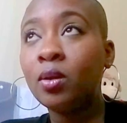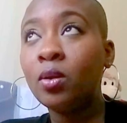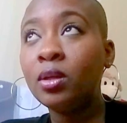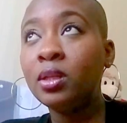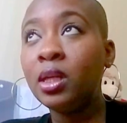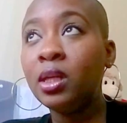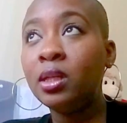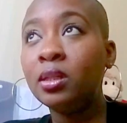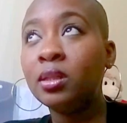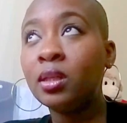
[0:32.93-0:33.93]

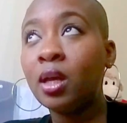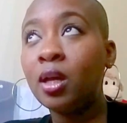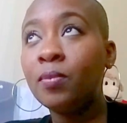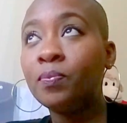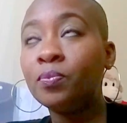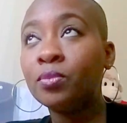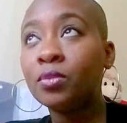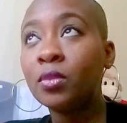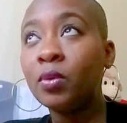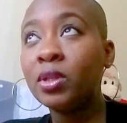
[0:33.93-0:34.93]
need some,
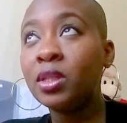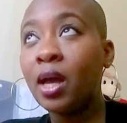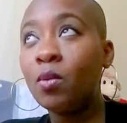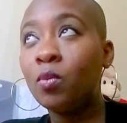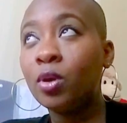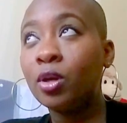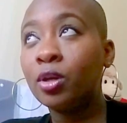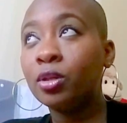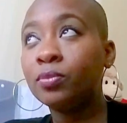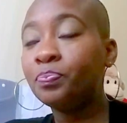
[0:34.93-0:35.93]
what's that
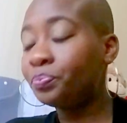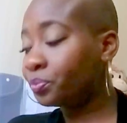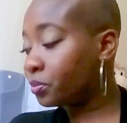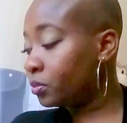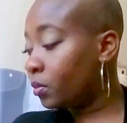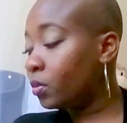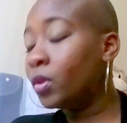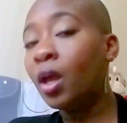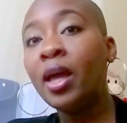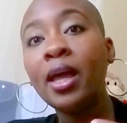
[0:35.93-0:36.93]
word,
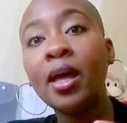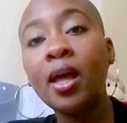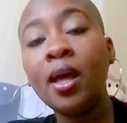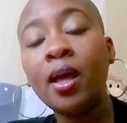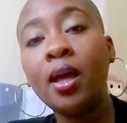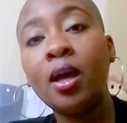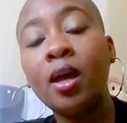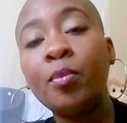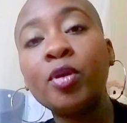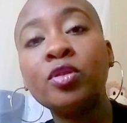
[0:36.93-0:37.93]

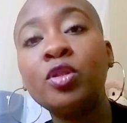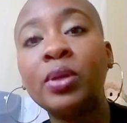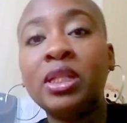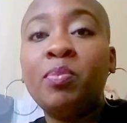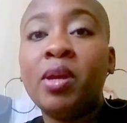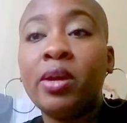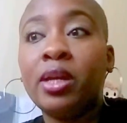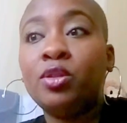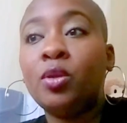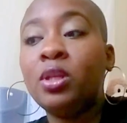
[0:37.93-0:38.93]
a personal
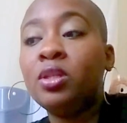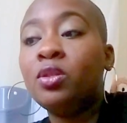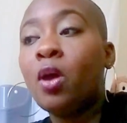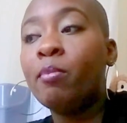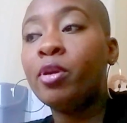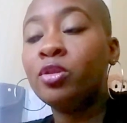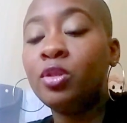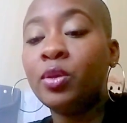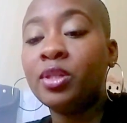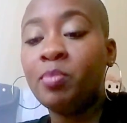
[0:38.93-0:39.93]
experience. So this is our
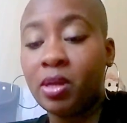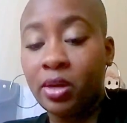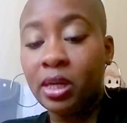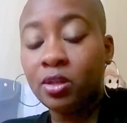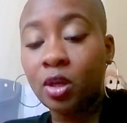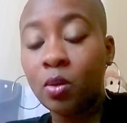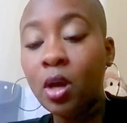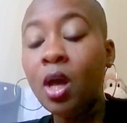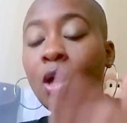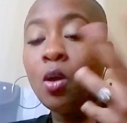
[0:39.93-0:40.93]
personal experience. So
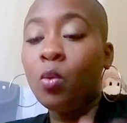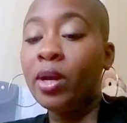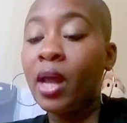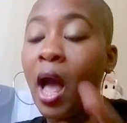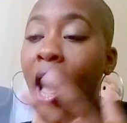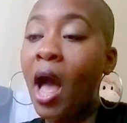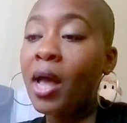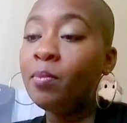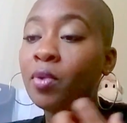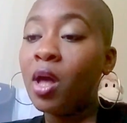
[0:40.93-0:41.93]
when
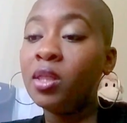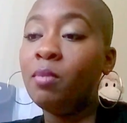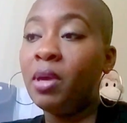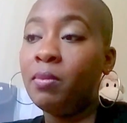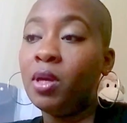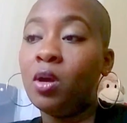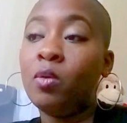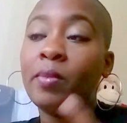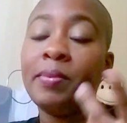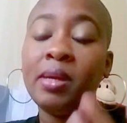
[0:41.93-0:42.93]
I brought the baby
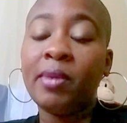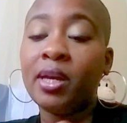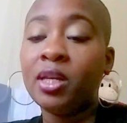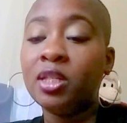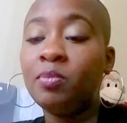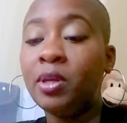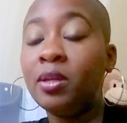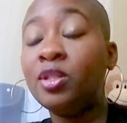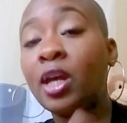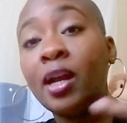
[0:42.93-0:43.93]
home, and me and my
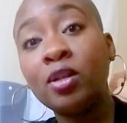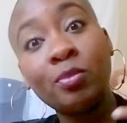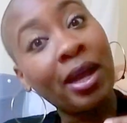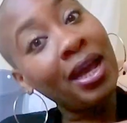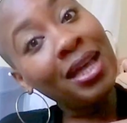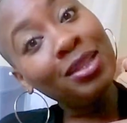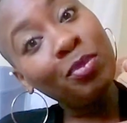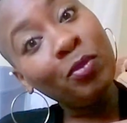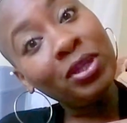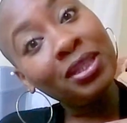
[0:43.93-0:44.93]
husband, shout out to my
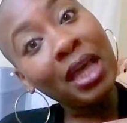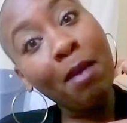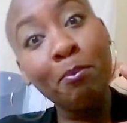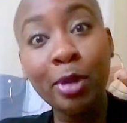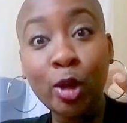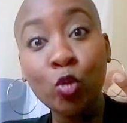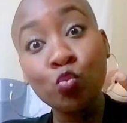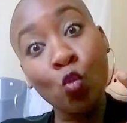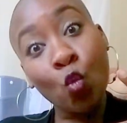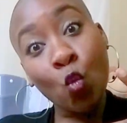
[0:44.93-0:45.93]
husband, what's up, boo,
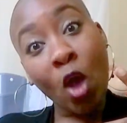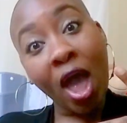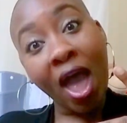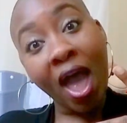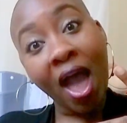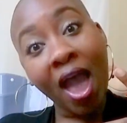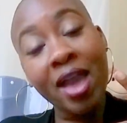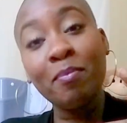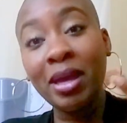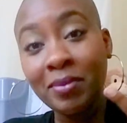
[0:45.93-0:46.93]

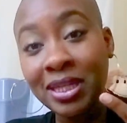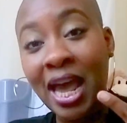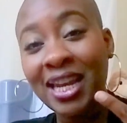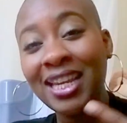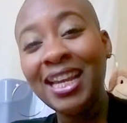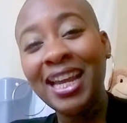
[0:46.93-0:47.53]
and baby daddy,